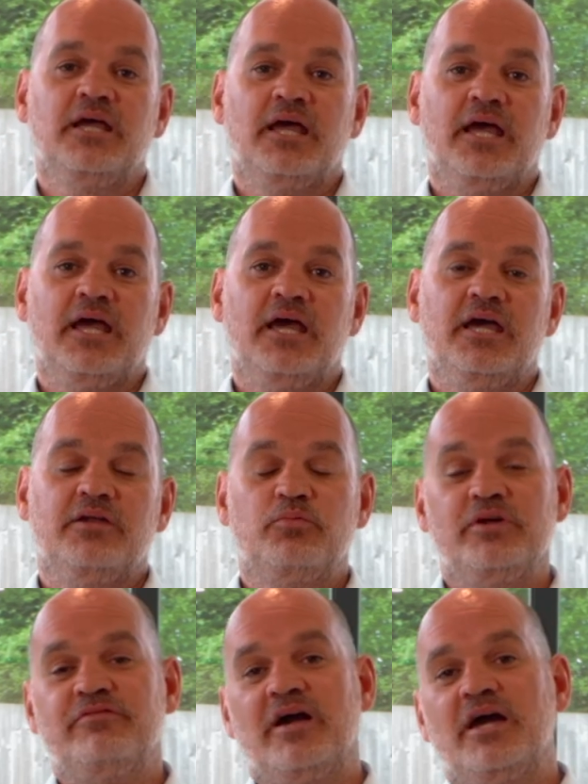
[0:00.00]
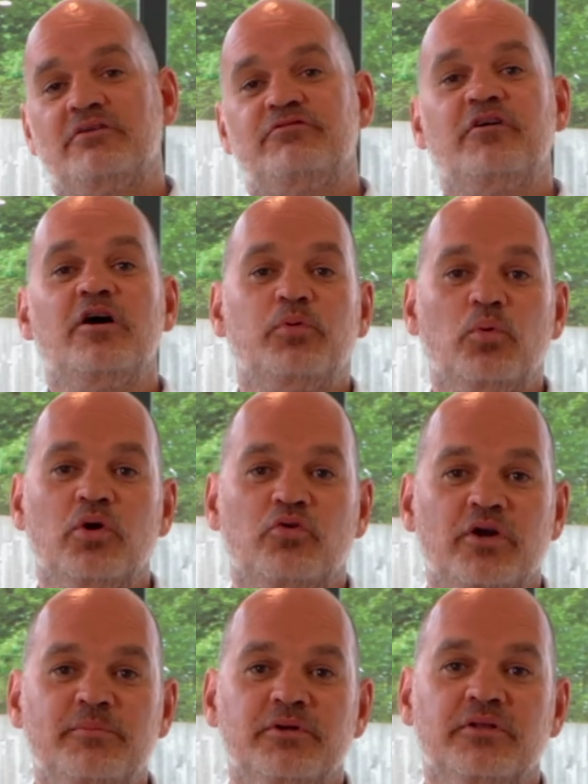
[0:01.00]
And we've had verbal
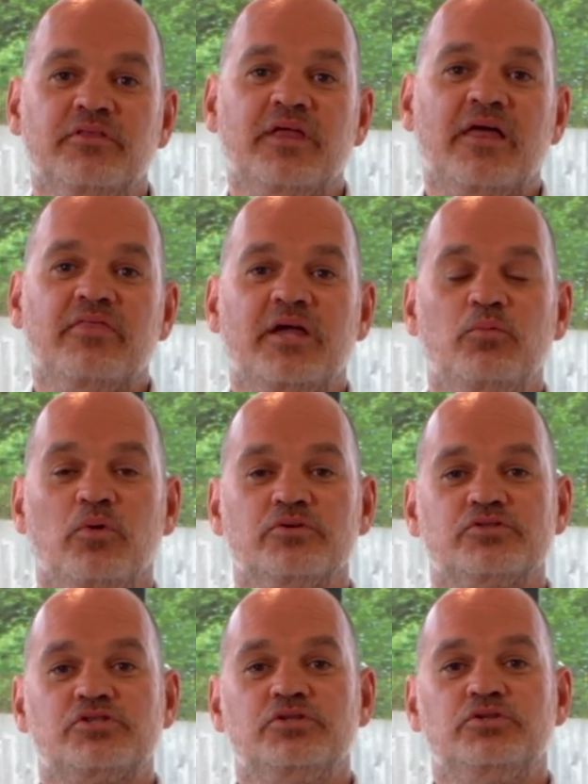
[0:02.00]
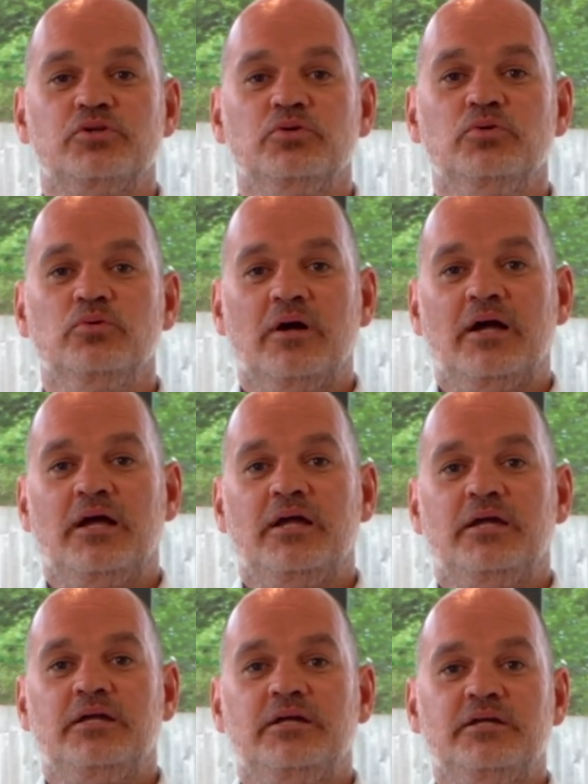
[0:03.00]
agreement that they want to do
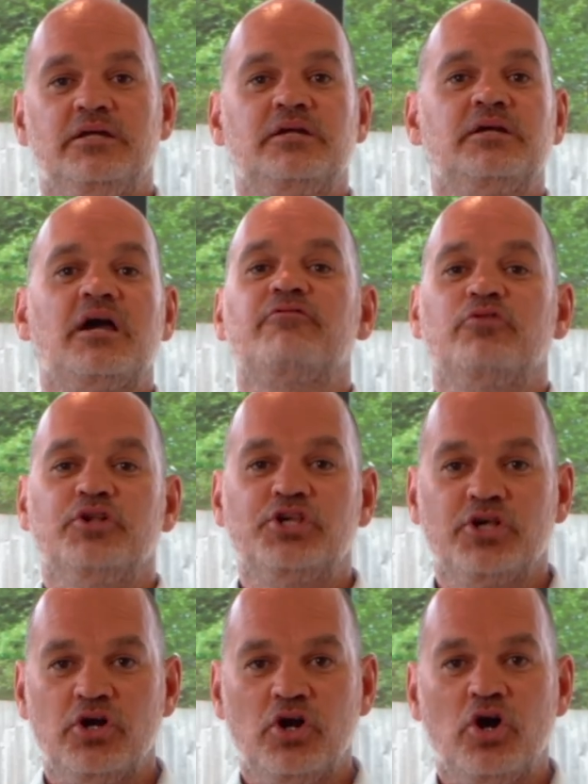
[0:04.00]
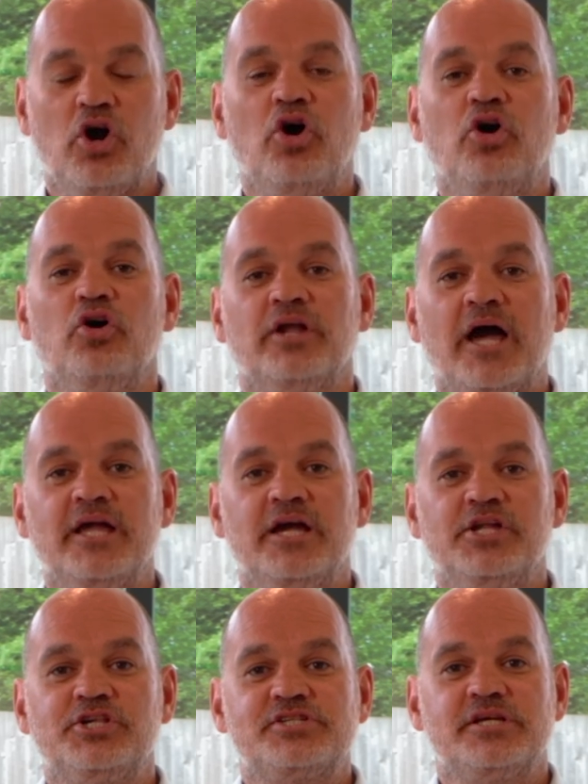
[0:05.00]
a coverage on
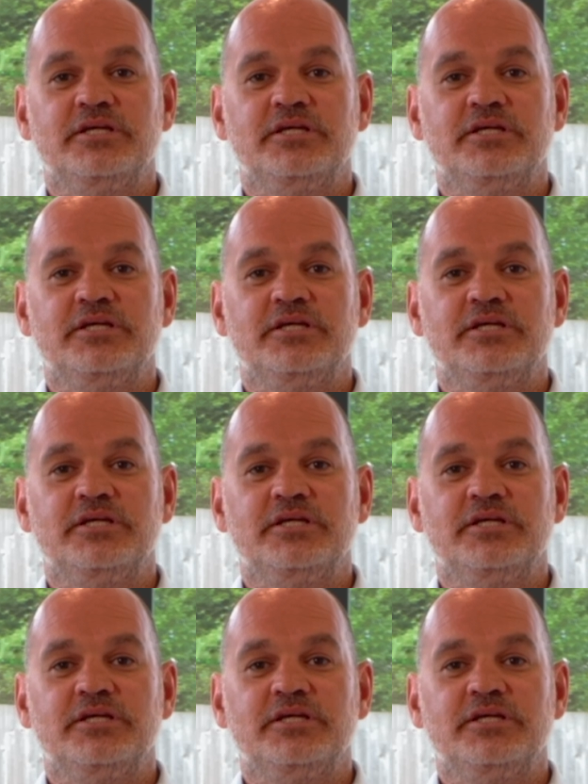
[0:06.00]
AHT.